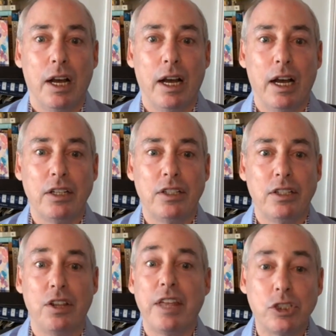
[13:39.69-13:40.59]
to
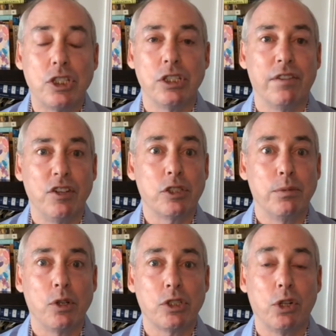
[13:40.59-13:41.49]
thousands of his
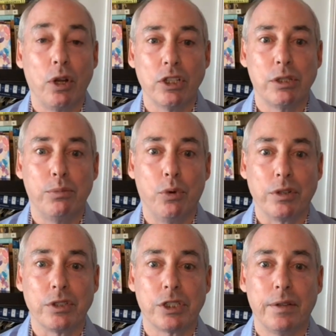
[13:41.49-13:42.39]
most loyal
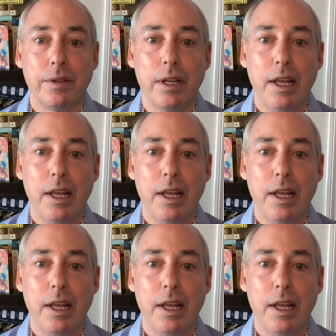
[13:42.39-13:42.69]
supporters